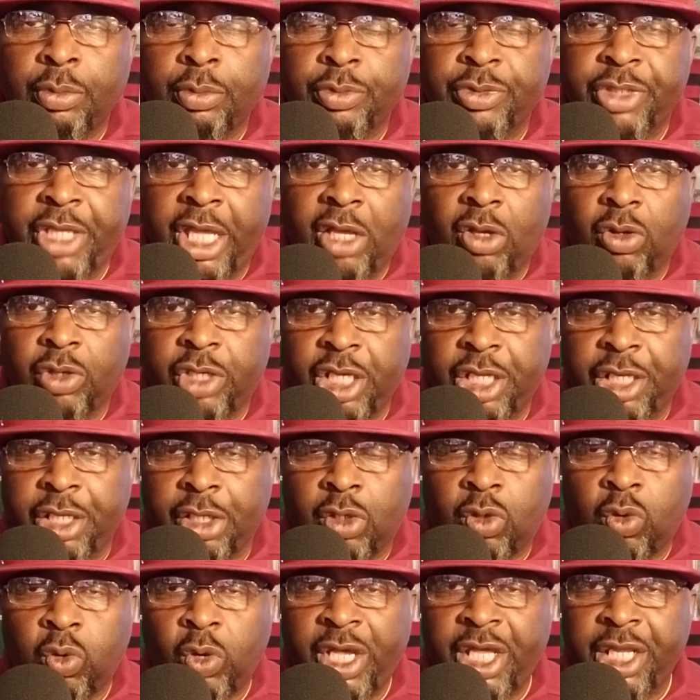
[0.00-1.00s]
they'll get
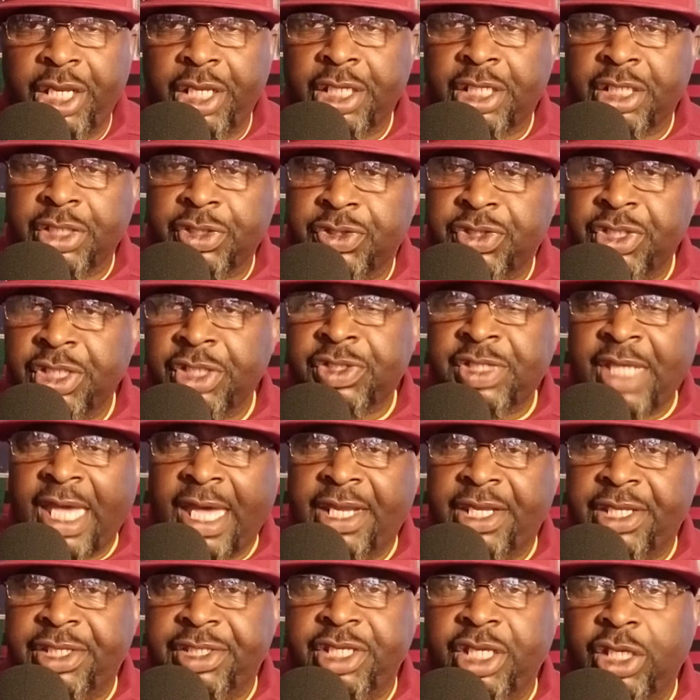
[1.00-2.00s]
acquitted. Because this
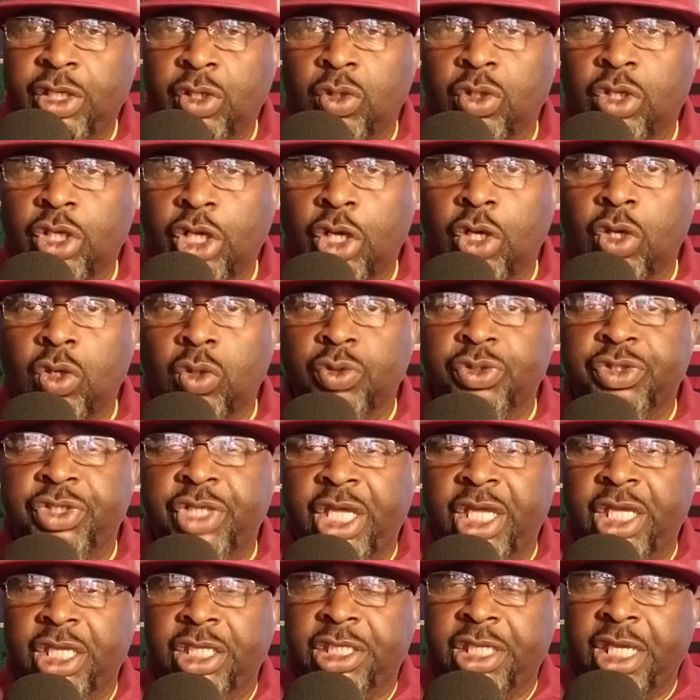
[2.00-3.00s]
how the deal goes.
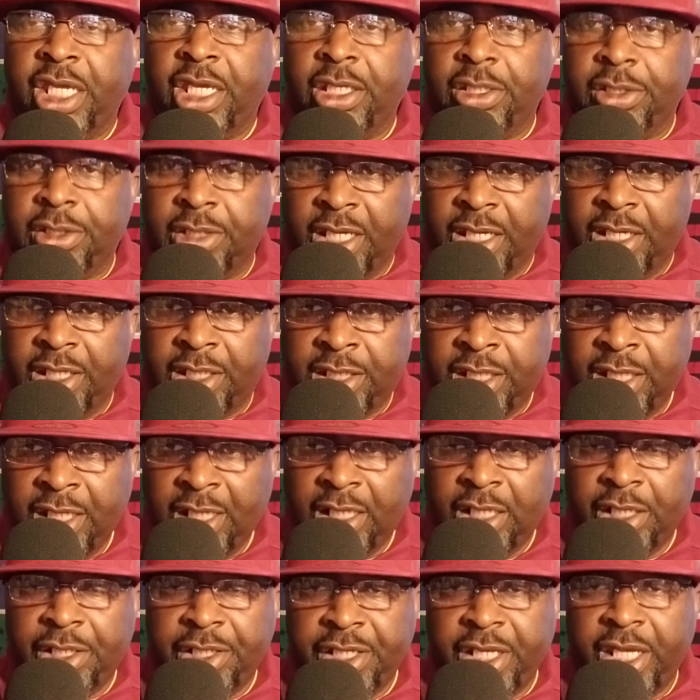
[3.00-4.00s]
They
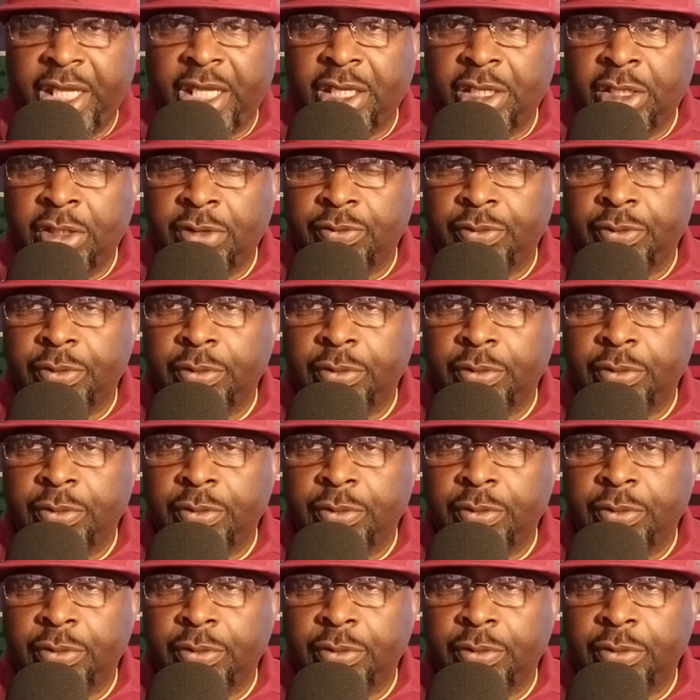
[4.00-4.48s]
kill a nigga.